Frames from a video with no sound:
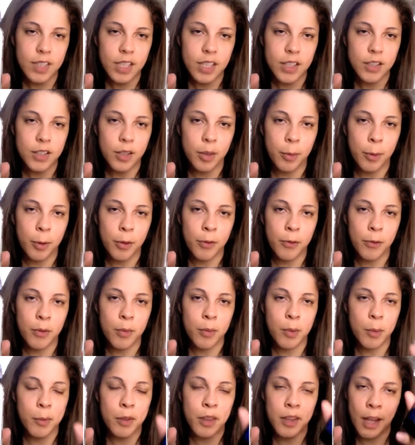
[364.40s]
So both of them,
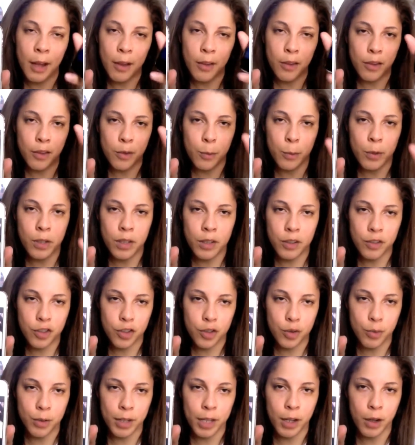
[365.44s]
I mean, now this one is
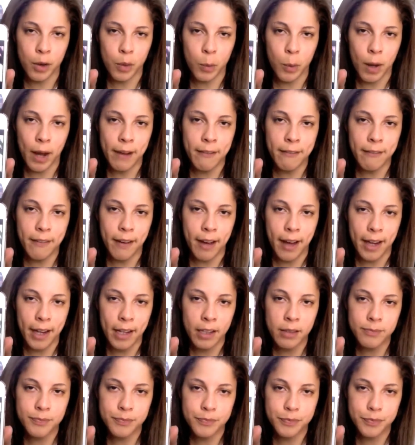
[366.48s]
just running on Wi-Fi.